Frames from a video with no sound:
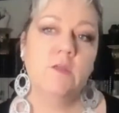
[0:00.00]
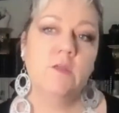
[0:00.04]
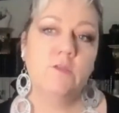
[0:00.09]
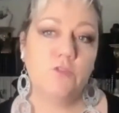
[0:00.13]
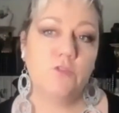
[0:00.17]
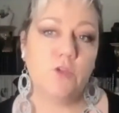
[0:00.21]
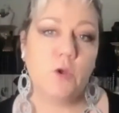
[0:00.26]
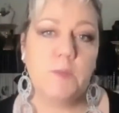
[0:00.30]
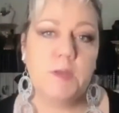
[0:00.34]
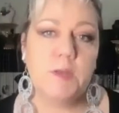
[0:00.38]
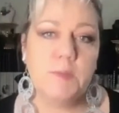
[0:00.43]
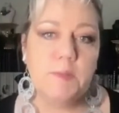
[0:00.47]

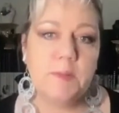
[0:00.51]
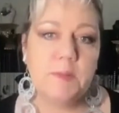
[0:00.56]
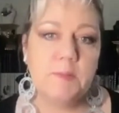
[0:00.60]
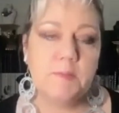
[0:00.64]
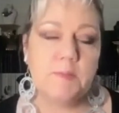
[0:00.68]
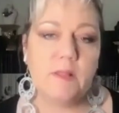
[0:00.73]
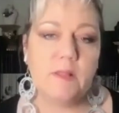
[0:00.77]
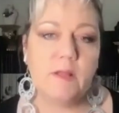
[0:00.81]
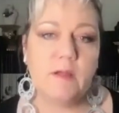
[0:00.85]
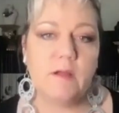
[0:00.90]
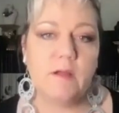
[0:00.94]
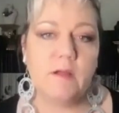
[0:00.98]
So many
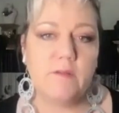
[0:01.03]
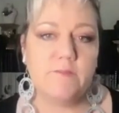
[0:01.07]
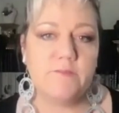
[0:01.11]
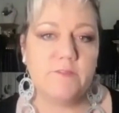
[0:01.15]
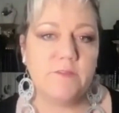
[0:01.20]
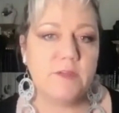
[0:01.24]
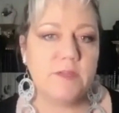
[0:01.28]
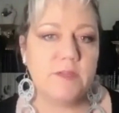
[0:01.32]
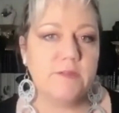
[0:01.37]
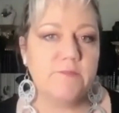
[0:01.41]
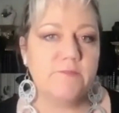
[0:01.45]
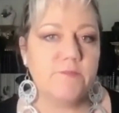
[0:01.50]
people are
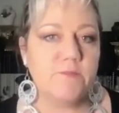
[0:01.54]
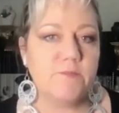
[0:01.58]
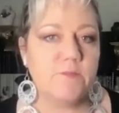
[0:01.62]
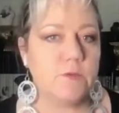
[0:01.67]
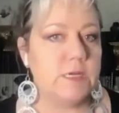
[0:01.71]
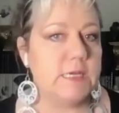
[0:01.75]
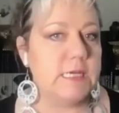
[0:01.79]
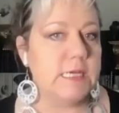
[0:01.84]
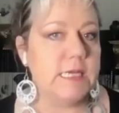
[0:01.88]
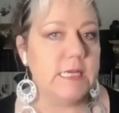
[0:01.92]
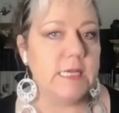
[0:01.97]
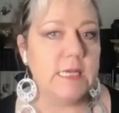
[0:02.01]
offering
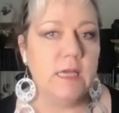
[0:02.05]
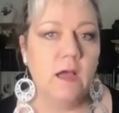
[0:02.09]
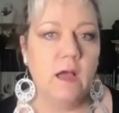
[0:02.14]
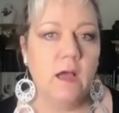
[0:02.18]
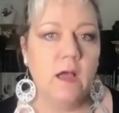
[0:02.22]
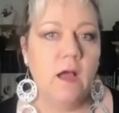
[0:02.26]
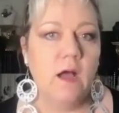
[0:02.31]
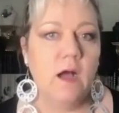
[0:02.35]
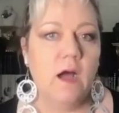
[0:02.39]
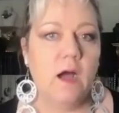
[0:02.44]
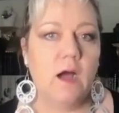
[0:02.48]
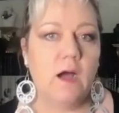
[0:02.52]
free
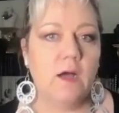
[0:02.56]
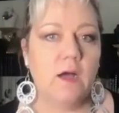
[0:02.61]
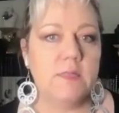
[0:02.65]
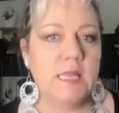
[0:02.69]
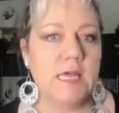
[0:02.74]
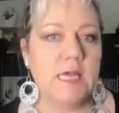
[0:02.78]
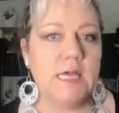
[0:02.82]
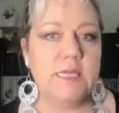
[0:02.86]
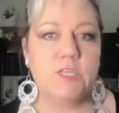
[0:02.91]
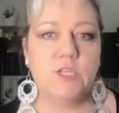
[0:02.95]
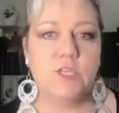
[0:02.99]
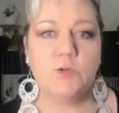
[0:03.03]

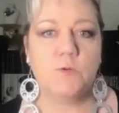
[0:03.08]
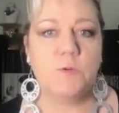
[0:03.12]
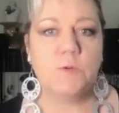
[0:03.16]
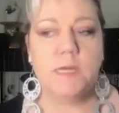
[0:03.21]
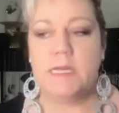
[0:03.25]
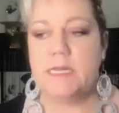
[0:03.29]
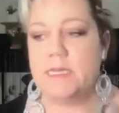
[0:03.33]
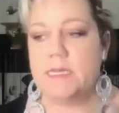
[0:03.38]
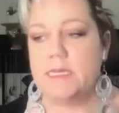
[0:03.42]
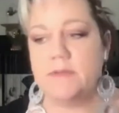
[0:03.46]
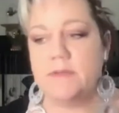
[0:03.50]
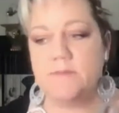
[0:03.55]
online
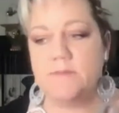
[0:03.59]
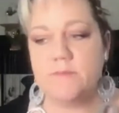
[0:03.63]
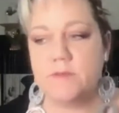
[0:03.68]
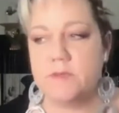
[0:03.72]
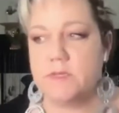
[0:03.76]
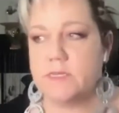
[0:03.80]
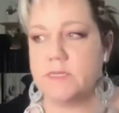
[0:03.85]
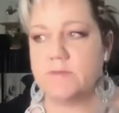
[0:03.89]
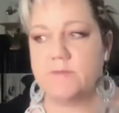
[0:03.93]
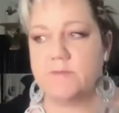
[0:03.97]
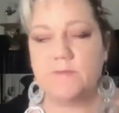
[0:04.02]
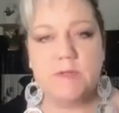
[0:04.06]
training for
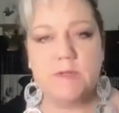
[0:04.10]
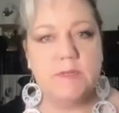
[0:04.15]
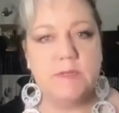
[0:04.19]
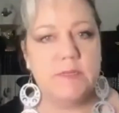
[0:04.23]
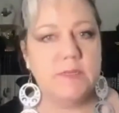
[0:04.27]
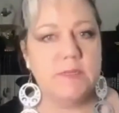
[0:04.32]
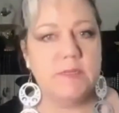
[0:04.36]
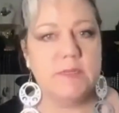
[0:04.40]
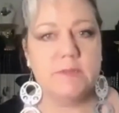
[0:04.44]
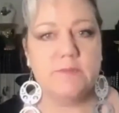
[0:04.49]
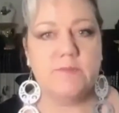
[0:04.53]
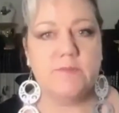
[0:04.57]
different
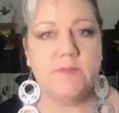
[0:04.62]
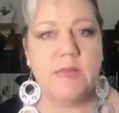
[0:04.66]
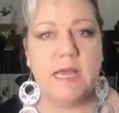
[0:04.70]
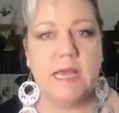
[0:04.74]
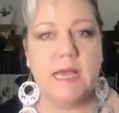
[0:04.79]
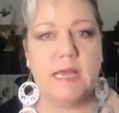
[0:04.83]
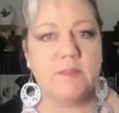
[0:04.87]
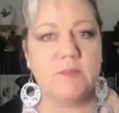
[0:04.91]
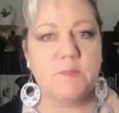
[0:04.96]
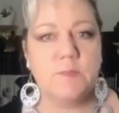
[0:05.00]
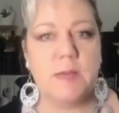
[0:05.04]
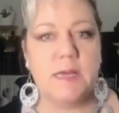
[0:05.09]

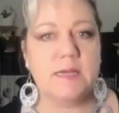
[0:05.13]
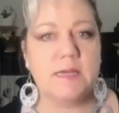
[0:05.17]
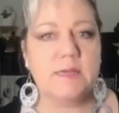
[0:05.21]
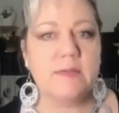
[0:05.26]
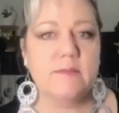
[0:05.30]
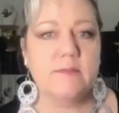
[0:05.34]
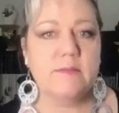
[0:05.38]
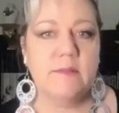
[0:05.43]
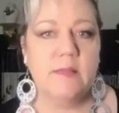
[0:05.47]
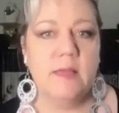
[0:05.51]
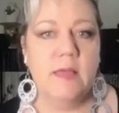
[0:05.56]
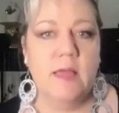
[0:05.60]

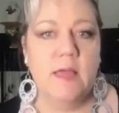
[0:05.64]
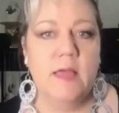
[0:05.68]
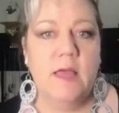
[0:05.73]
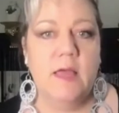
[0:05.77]
aspects.